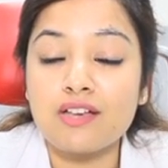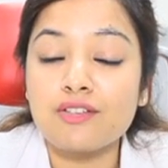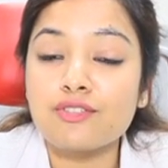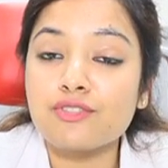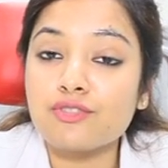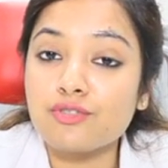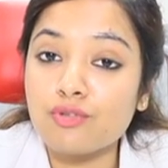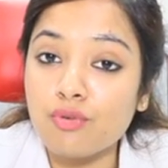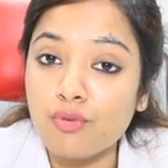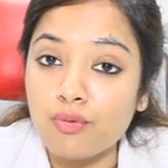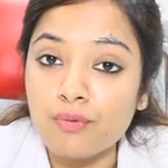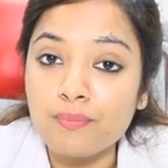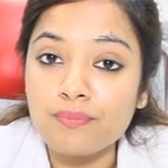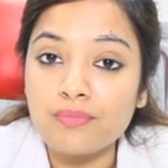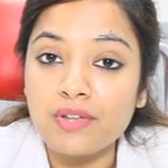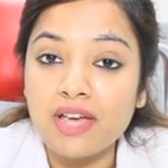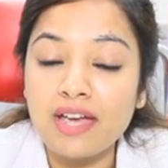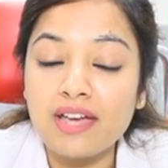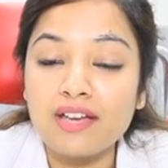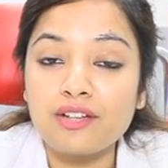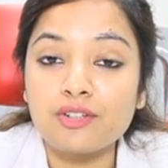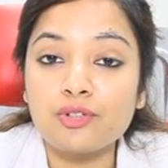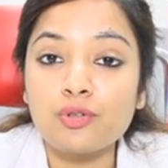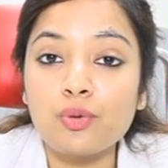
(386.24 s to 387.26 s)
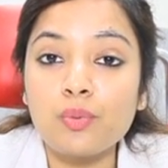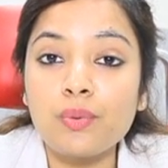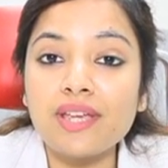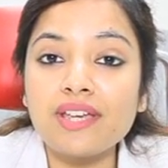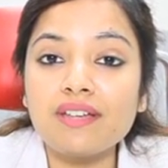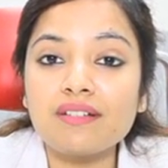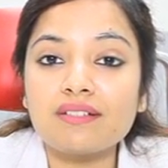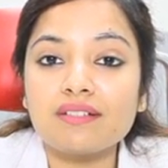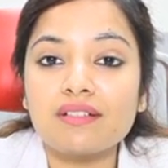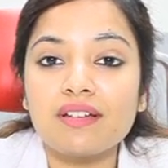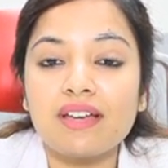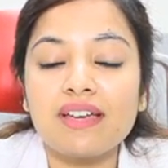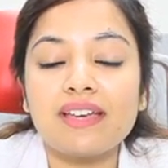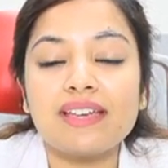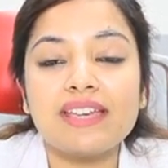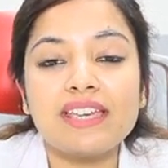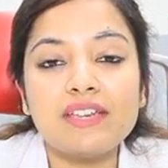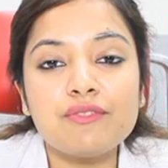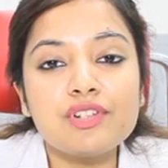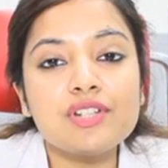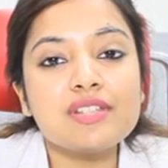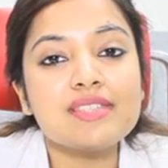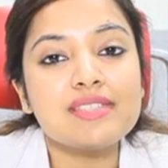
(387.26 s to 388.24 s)
So, doing
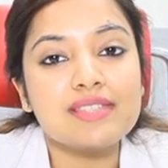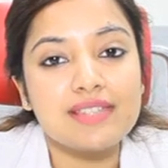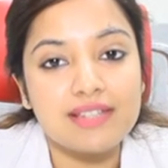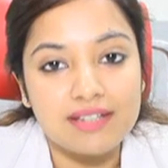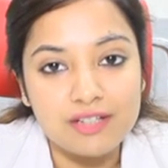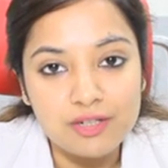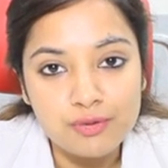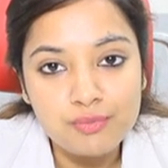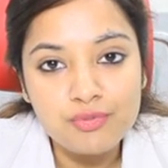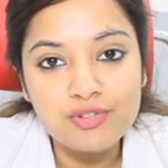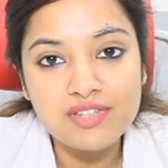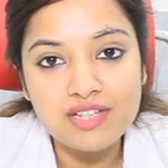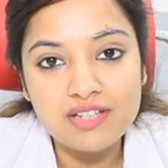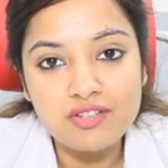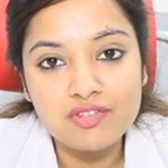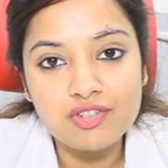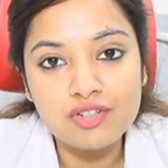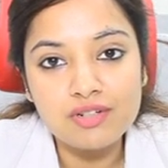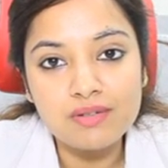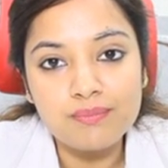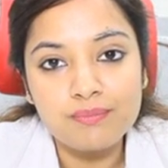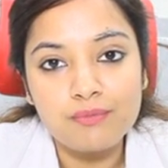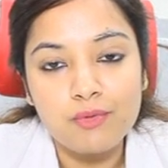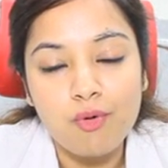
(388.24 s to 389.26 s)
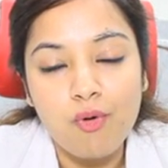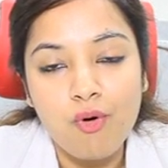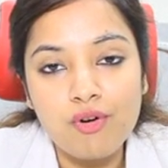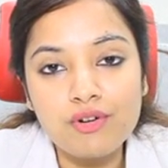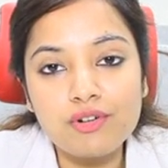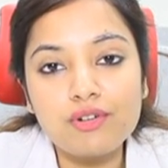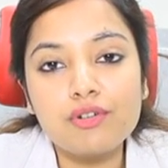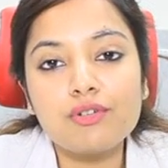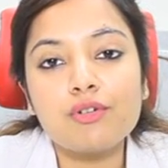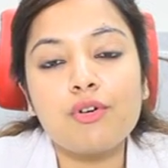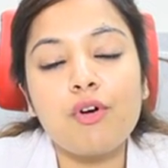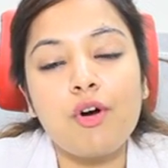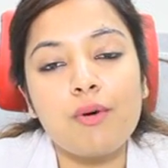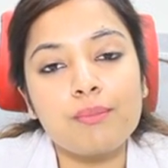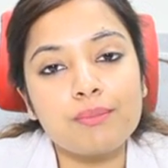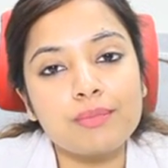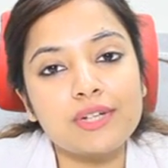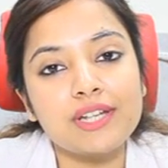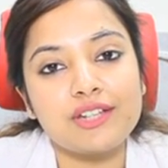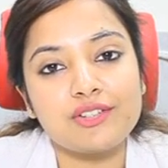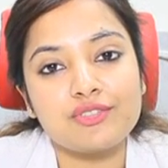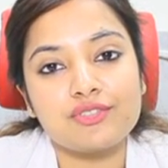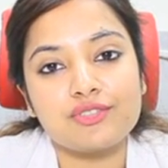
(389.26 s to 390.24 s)
even a single procedure or a
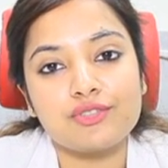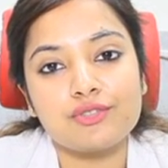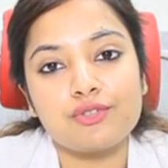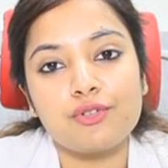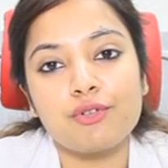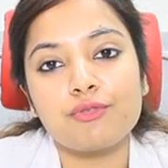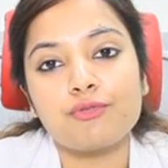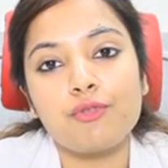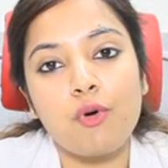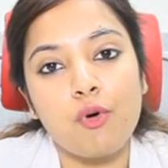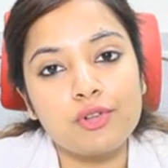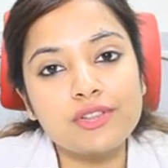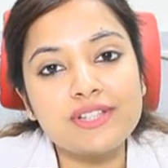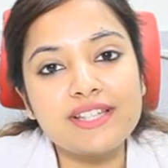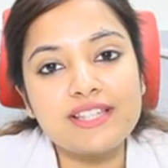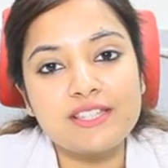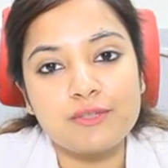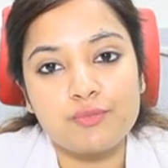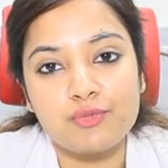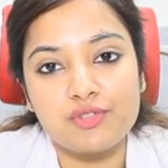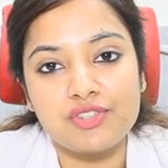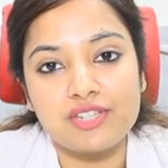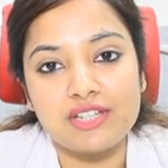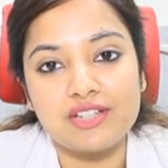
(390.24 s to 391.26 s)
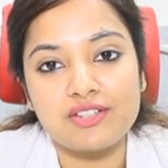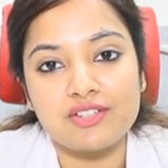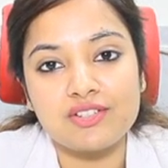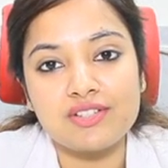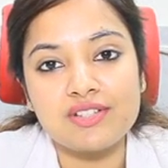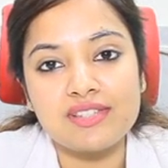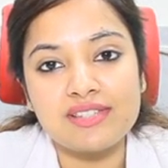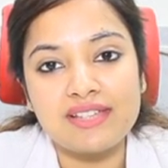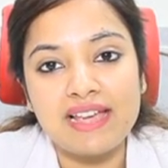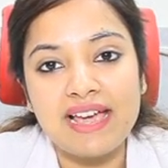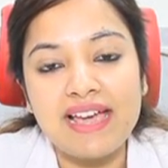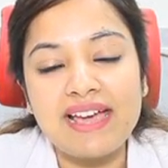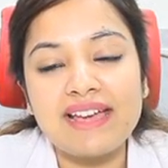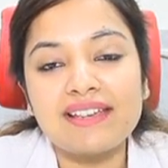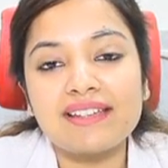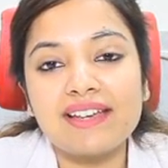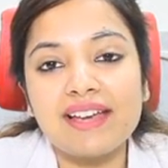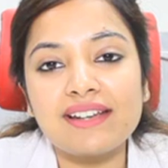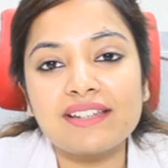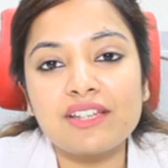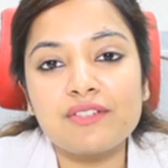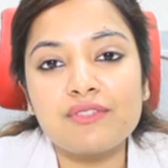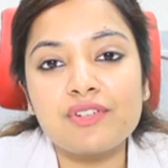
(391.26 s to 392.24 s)
combination of all these procedures
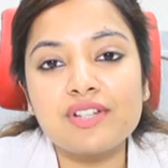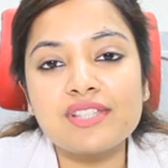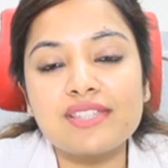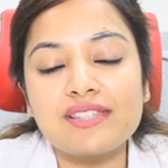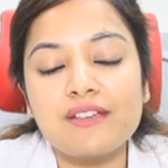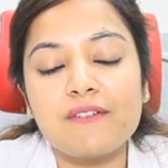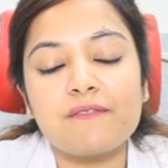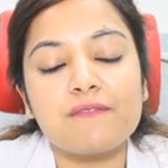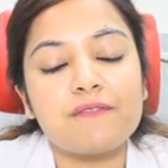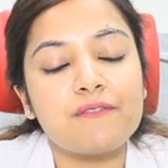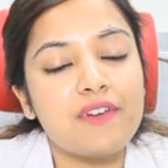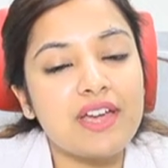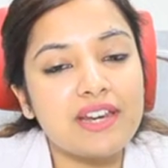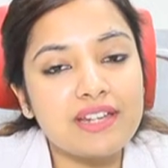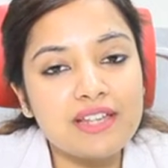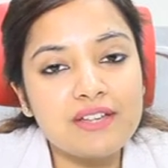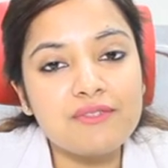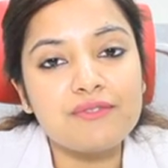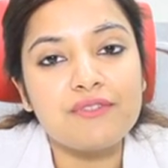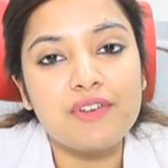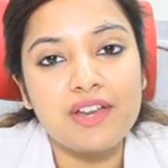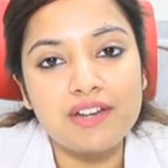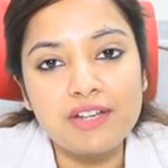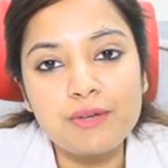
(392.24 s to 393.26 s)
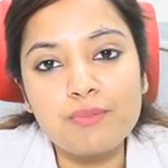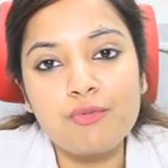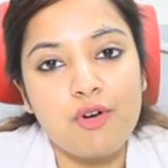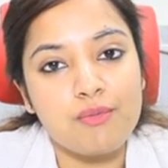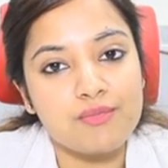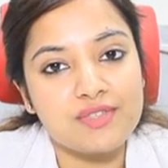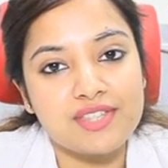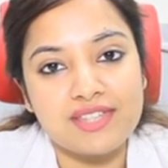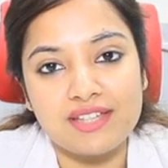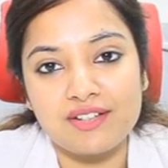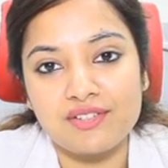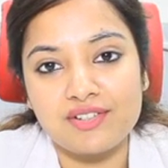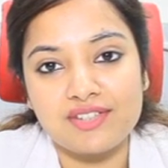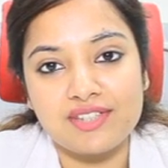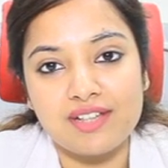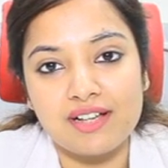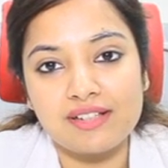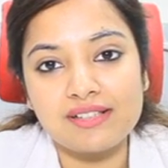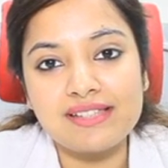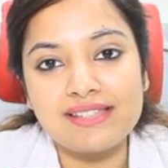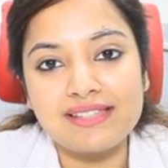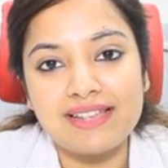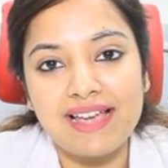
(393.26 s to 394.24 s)
can give us very promising
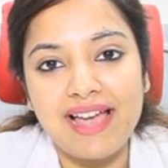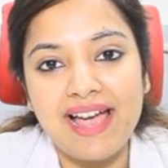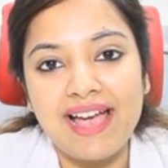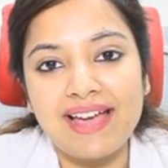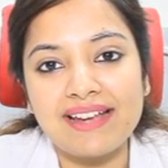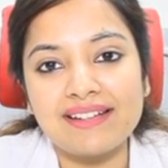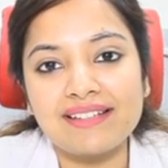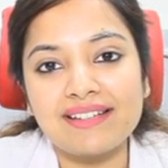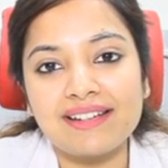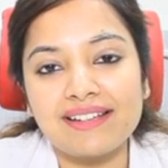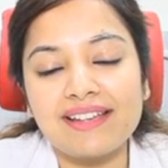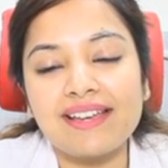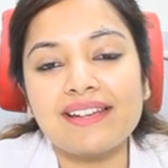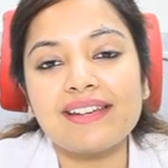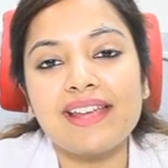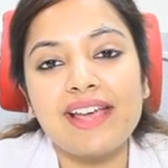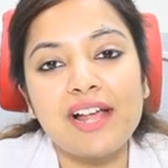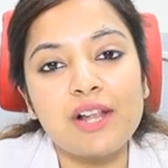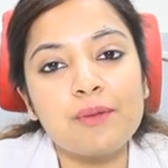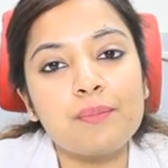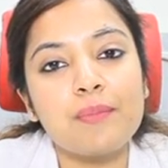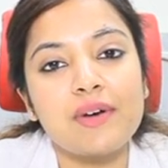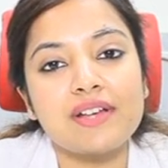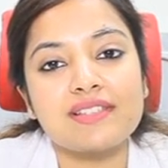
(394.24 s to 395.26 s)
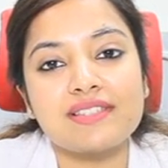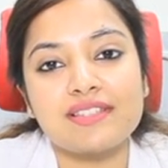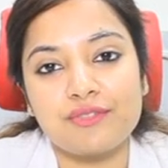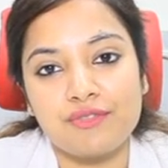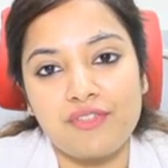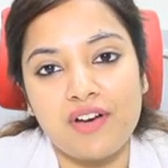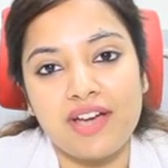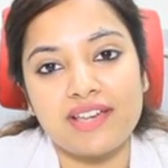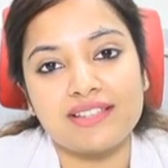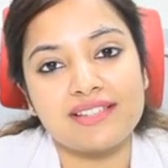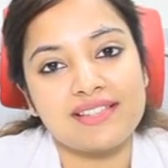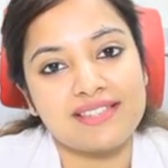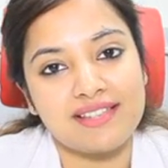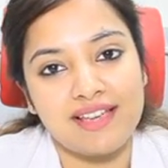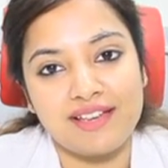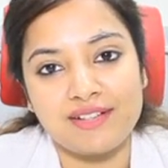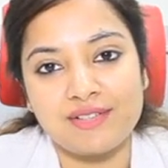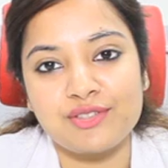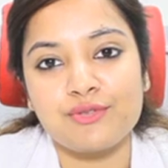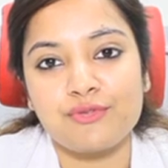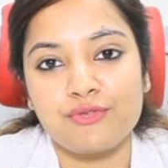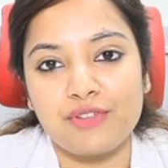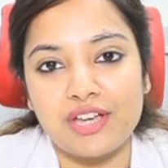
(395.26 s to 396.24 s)
results and can help us defy the
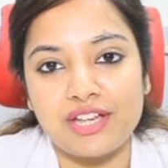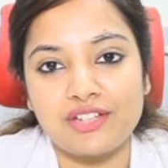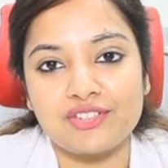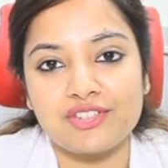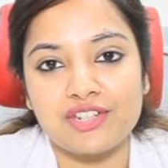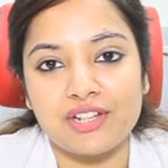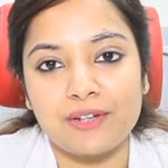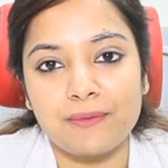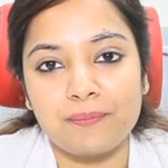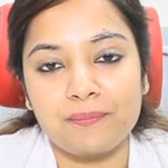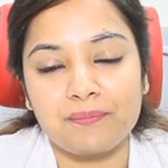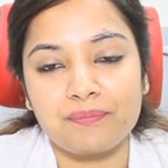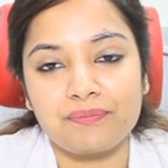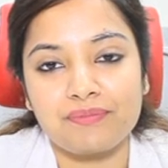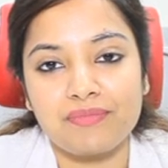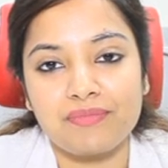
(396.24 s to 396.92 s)
signs of aging.